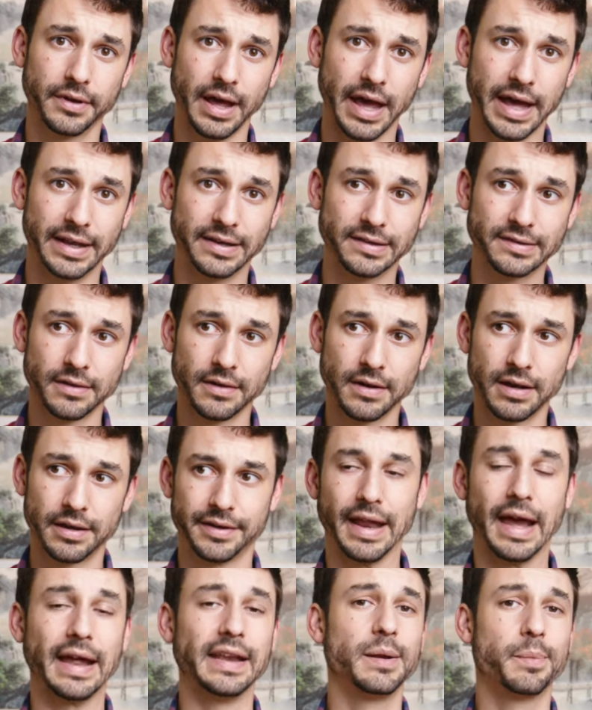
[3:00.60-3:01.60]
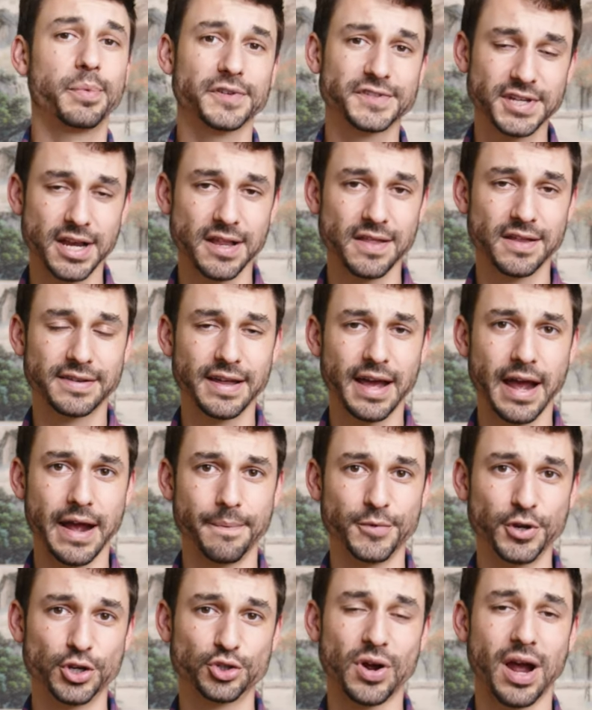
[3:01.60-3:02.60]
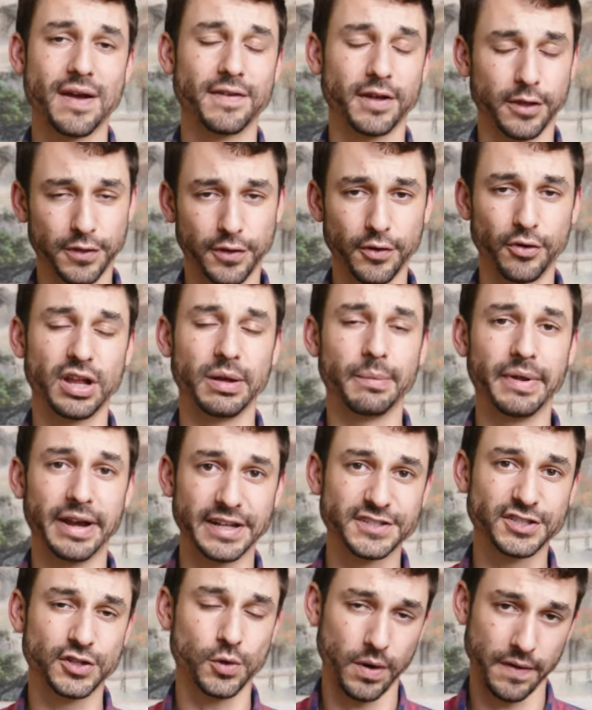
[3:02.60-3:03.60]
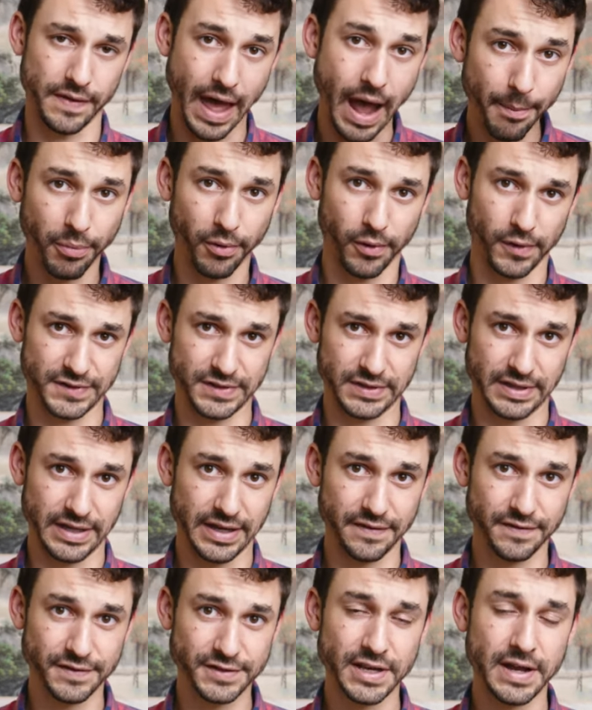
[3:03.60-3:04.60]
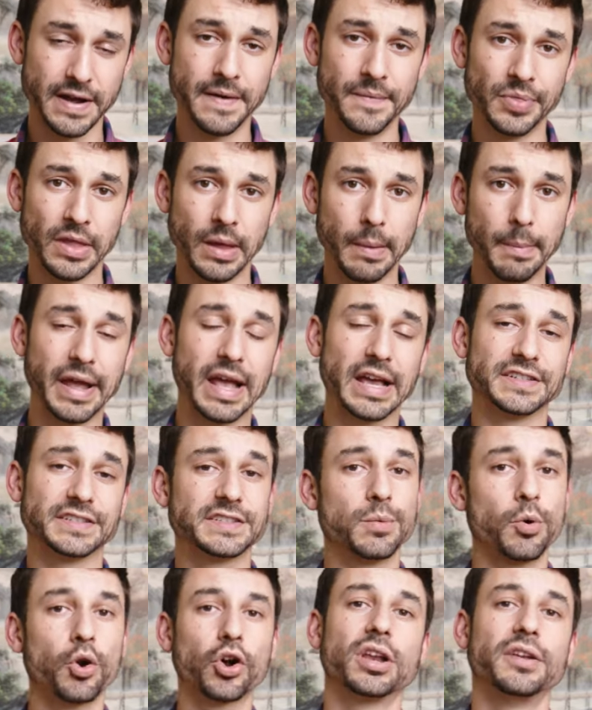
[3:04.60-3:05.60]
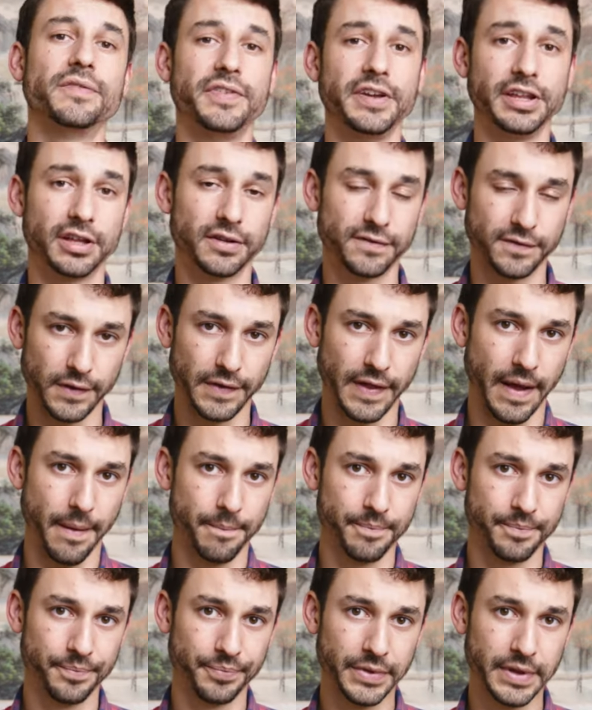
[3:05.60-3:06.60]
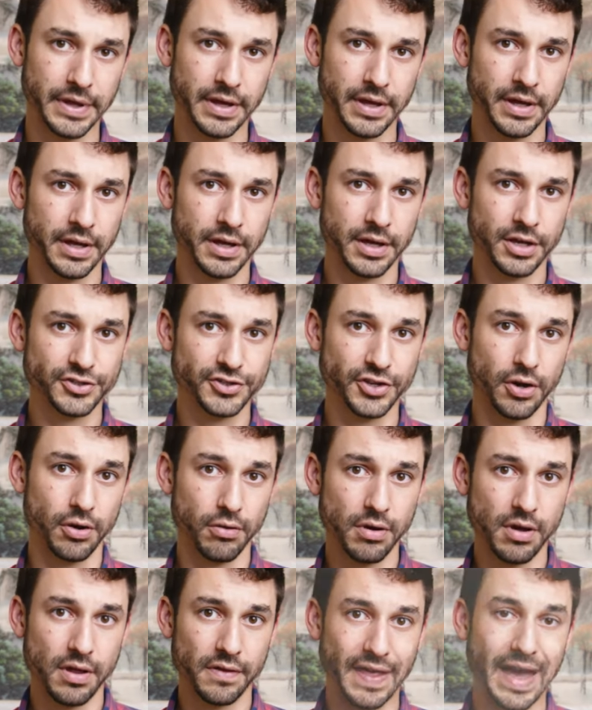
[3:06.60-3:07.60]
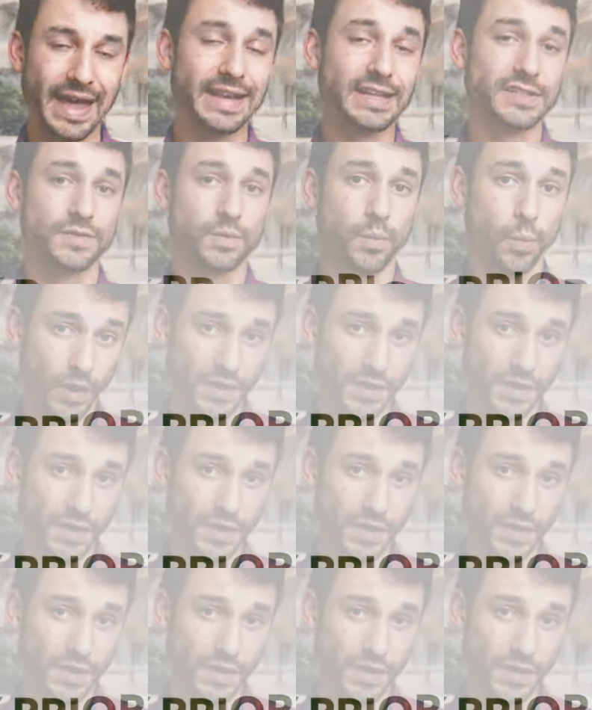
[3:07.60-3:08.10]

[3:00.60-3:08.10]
And 90% of the time, you're driving 30 minutes to where that person lives because it's more convenient for them. So that is